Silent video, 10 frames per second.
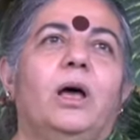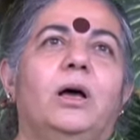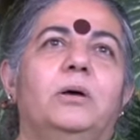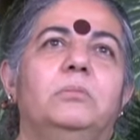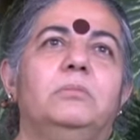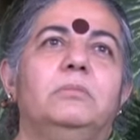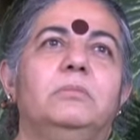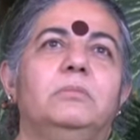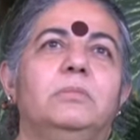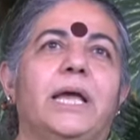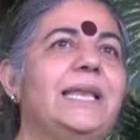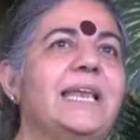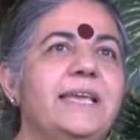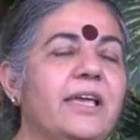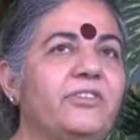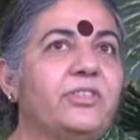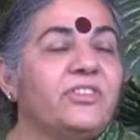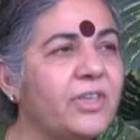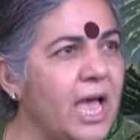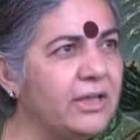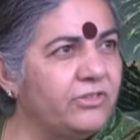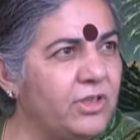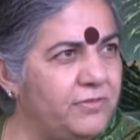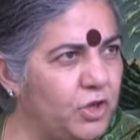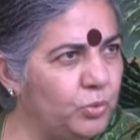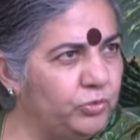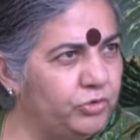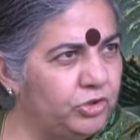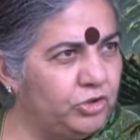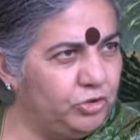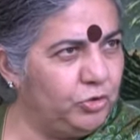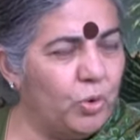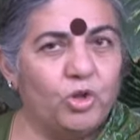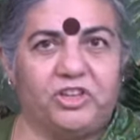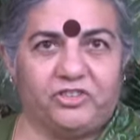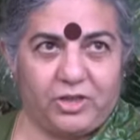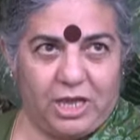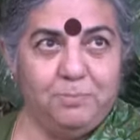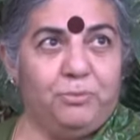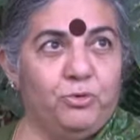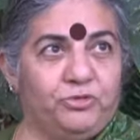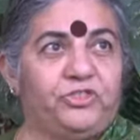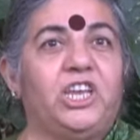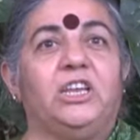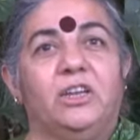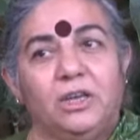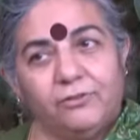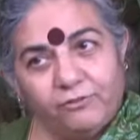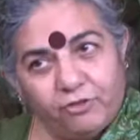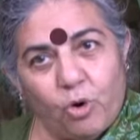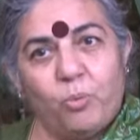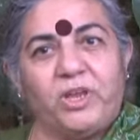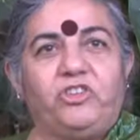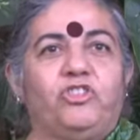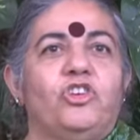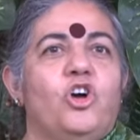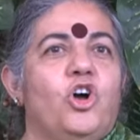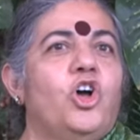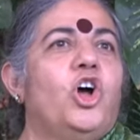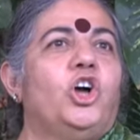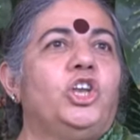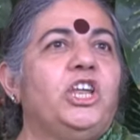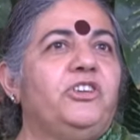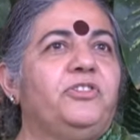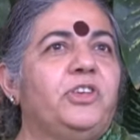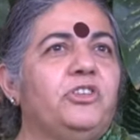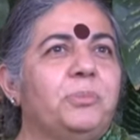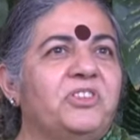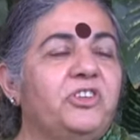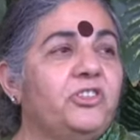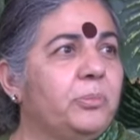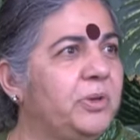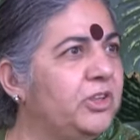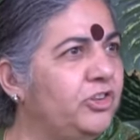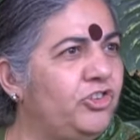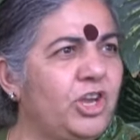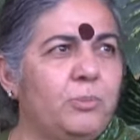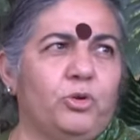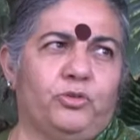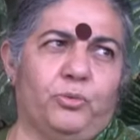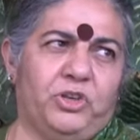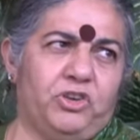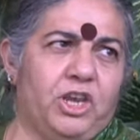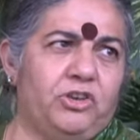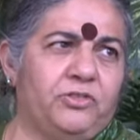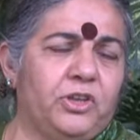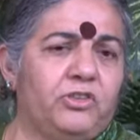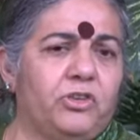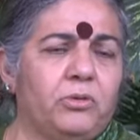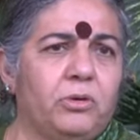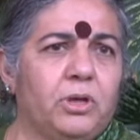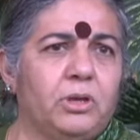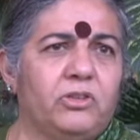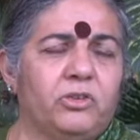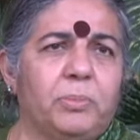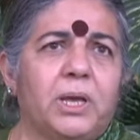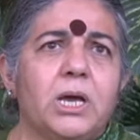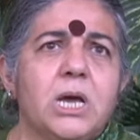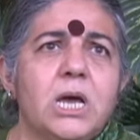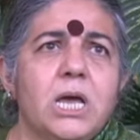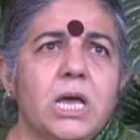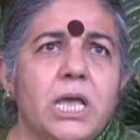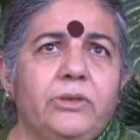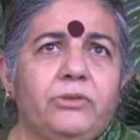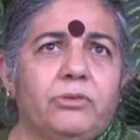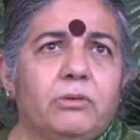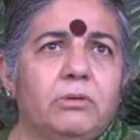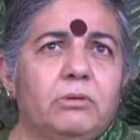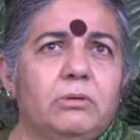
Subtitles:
In any case, the science they've used to do all this, the improved seed for which native seeds must disappear, the GMOs for which native seeds disappear, is